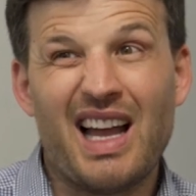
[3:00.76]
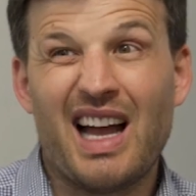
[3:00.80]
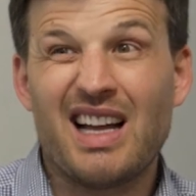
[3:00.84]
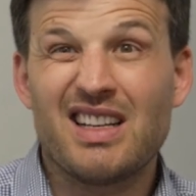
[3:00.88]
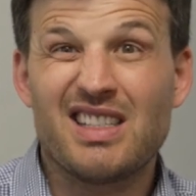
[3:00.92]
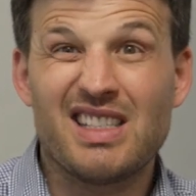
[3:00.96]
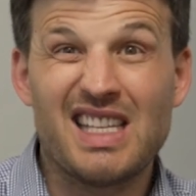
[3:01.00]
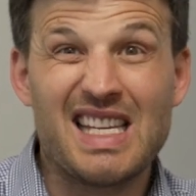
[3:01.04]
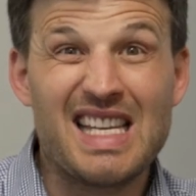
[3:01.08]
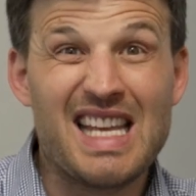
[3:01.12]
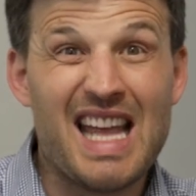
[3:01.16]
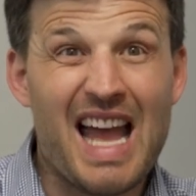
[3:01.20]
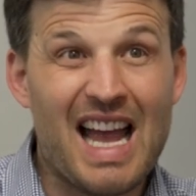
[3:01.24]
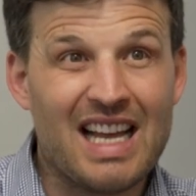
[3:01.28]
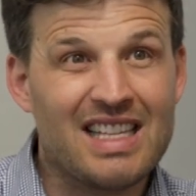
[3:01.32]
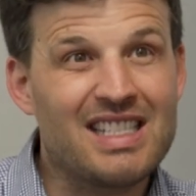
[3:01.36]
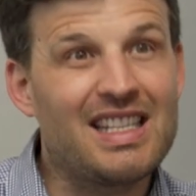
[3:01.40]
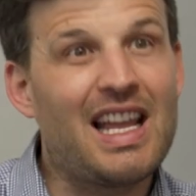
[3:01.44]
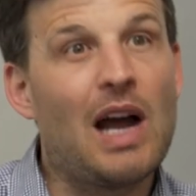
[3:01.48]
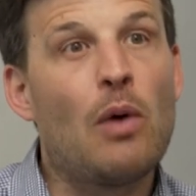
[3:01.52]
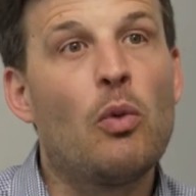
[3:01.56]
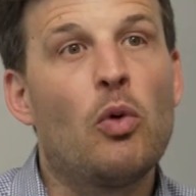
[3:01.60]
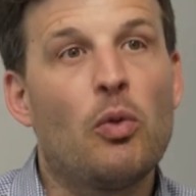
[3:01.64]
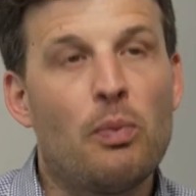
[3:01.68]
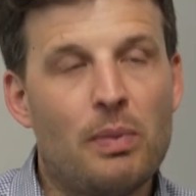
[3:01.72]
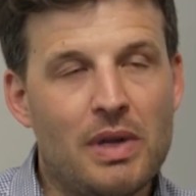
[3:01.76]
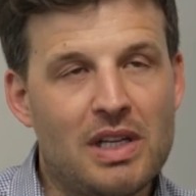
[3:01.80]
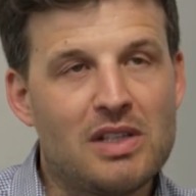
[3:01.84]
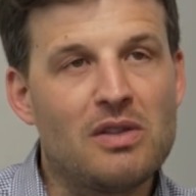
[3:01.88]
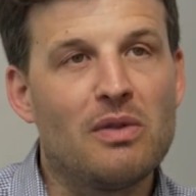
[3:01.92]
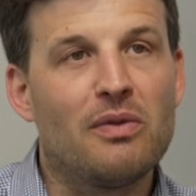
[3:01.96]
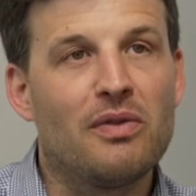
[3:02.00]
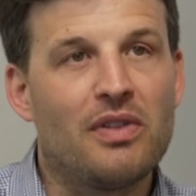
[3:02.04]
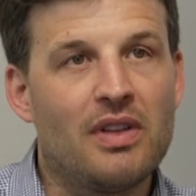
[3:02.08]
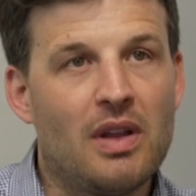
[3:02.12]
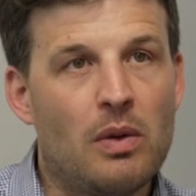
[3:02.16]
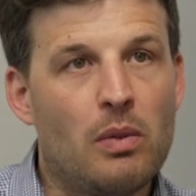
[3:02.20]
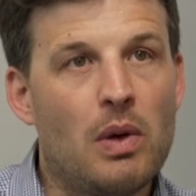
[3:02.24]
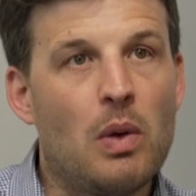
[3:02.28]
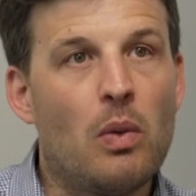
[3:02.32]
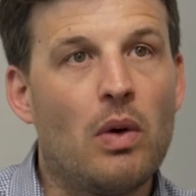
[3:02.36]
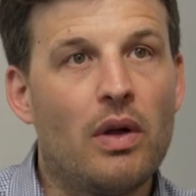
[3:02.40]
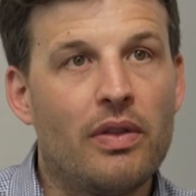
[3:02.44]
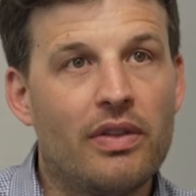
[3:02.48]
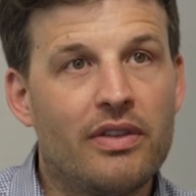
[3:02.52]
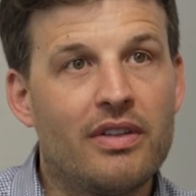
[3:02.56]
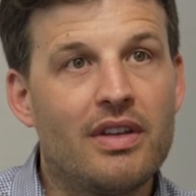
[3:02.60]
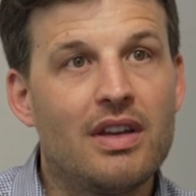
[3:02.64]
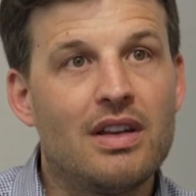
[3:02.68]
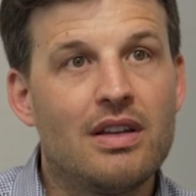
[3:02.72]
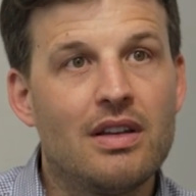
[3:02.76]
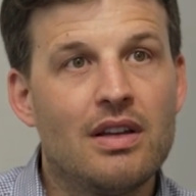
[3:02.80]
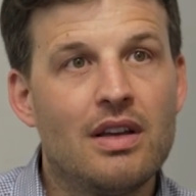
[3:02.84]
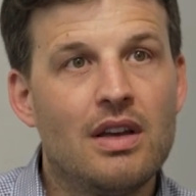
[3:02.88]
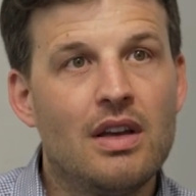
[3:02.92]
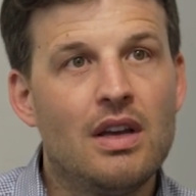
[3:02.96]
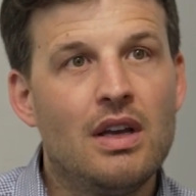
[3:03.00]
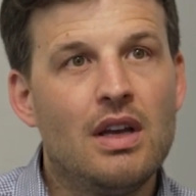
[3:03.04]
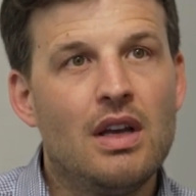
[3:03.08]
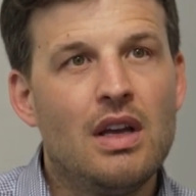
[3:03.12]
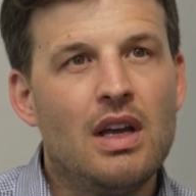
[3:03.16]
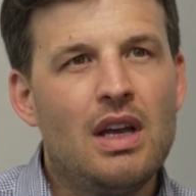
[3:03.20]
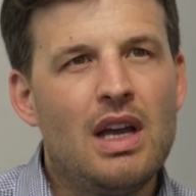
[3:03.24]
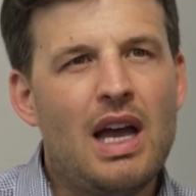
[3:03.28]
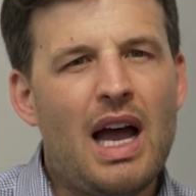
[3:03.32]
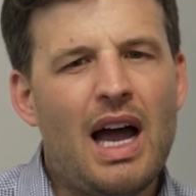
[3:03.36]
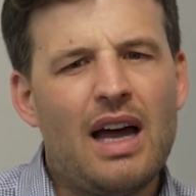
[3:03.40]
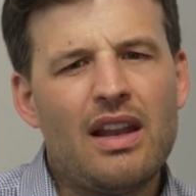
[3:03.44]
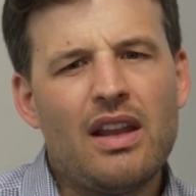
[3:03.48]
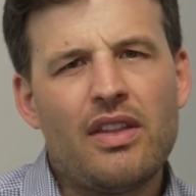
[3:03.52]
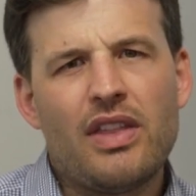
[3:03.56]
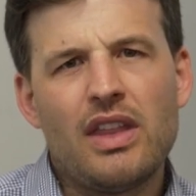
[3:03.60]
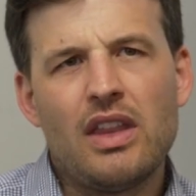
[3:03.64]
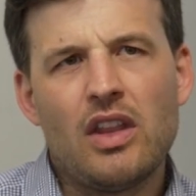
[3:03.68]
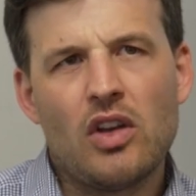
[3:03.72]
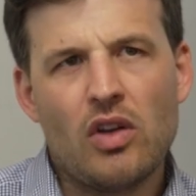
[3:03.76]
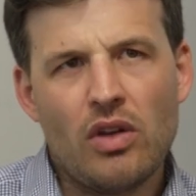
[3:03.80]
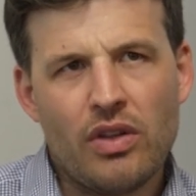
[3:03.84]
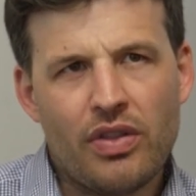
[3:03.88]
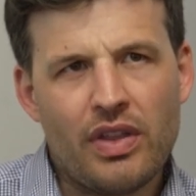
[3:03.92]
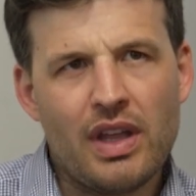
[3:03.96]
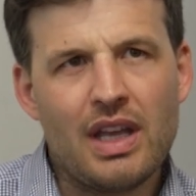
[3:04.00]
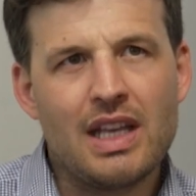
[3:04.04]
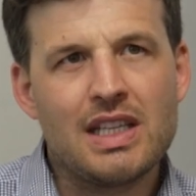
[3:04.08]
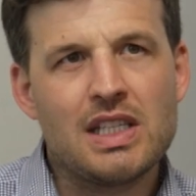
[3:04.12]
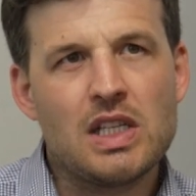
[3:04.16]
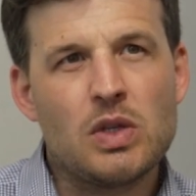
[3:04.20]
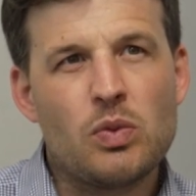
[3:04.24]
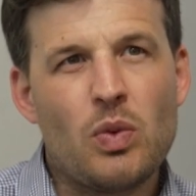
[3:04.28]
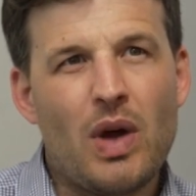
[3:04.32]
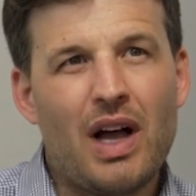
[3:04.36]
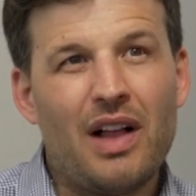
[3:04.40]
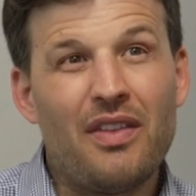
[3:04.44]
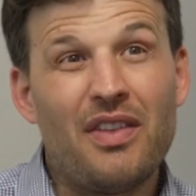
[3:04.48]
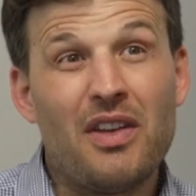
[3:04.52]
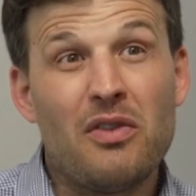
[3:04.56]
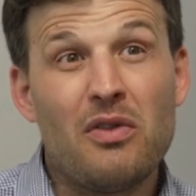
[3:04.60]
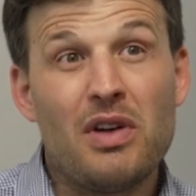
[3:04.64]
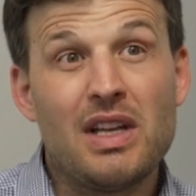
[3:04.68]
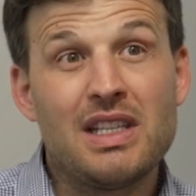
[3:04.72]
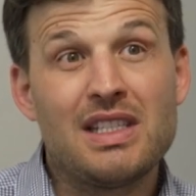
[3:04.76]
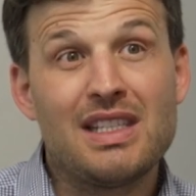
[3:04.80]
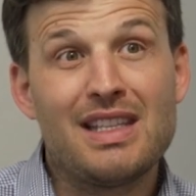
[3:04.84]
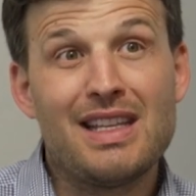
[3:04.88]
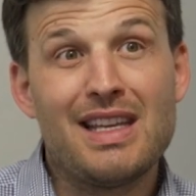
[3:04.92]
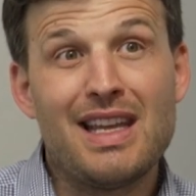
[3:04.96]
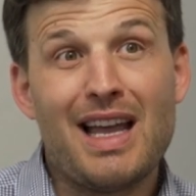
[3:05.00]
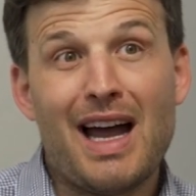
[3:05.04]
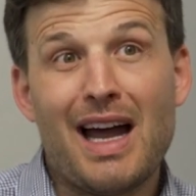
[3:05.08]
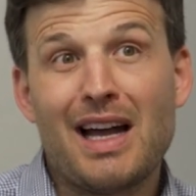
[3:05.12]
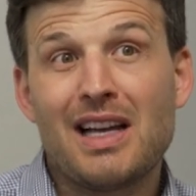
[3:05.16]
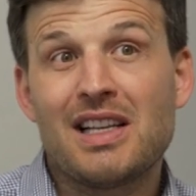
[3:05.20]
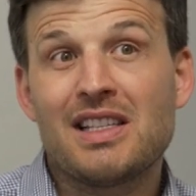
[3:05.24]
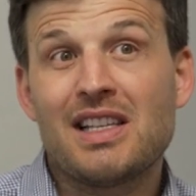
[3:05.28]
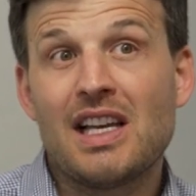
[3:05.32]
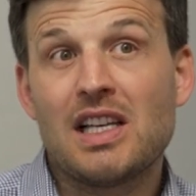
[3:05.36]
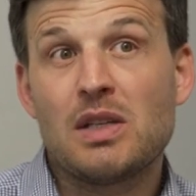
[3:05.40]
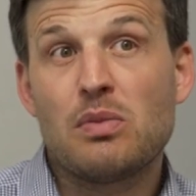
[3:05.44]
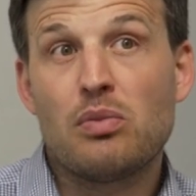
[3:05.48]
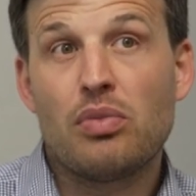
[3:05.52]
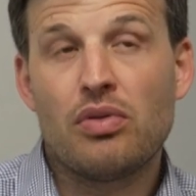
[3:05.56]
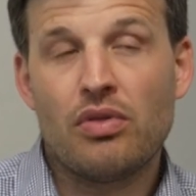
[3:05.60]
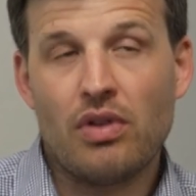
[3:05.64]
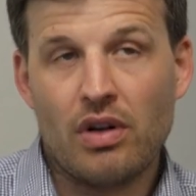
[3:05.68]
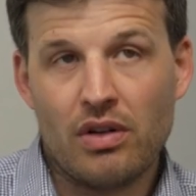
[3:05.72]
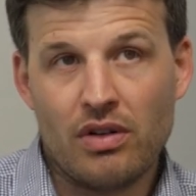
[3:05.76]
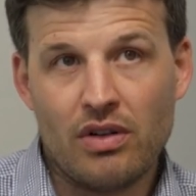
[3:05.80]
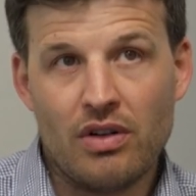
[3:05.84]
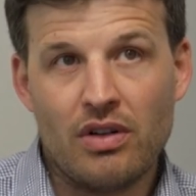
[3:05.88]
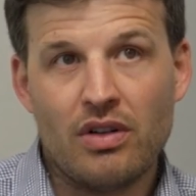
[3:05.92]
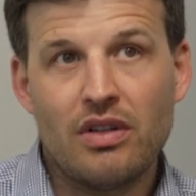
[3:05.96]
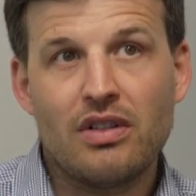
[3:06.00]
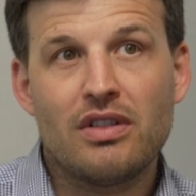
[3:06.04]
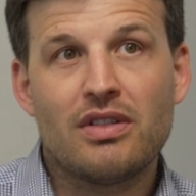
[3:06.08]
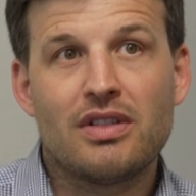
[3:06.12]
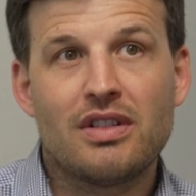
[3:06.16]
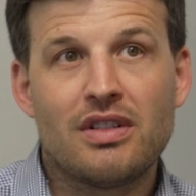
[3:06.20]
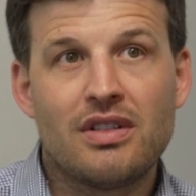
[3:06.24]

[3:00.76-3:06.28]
Actually, yes, that would be something that we wanted. And I think the good thing is as well, there is the Access product.